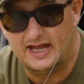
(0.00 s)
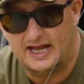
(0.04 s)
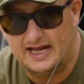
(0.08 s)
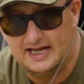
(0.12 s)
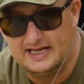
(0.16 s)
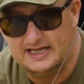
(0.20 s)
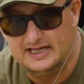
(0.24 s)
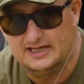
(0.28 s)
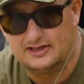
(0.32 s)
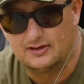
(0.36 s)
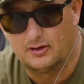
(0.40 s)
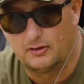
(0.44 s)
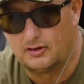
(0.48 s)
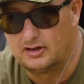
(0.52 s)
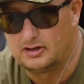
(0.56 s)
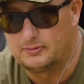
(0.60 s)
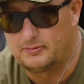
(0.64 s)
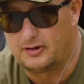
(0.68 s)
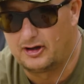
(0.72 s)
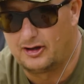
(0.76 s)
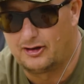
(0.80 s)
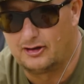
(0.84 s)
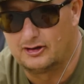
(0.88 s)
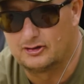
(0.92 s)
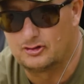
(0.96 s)
any kind of
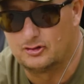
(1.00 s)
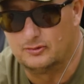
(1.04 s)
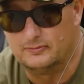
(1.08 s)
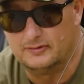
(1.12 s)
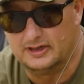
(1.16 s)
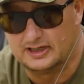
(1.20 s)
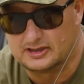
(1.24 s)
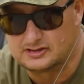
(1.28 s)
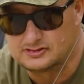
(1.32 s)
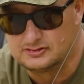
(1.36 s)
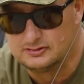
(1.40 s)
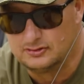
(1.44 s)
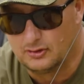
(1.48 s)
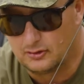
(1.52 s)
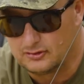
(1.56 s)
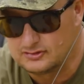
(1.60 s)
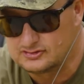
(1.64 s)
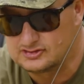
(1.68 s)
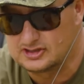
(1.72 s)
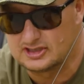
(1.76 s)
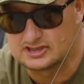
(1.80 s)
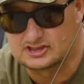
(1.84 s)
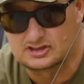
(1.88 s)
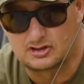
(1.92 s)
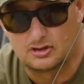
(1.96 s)
particle mix, not
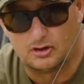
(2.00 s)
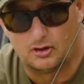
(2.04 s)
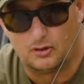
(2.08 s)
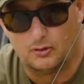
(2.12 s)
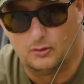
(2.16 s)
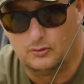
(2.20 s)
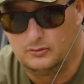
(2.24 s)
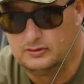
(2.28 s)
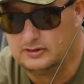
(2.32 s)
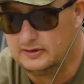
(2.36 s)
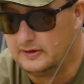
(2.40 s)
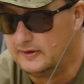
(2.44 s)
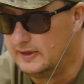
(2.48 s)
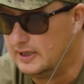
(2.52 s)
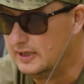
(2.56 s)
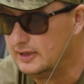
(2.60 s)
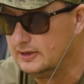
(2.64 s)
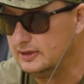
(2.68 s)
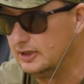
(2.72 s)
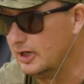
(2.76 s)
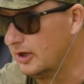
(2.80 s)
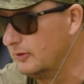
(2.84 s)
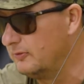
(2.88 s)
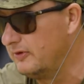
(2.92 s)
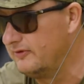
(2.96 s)
just corn,
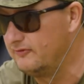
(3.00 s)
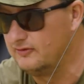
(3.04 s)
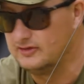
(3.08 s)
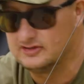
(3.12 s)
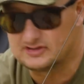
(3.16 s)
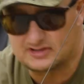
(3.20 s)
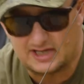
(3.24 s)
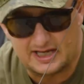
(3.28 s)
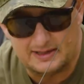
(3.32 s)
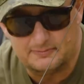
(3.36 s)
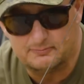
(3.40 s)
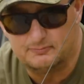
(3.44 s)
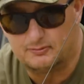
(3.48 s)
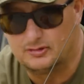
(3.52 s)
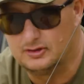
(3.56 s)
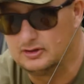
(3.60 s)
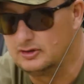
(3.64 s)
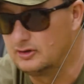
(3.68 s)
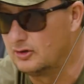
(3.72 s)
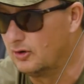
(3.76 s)
you know, whether it's hemp and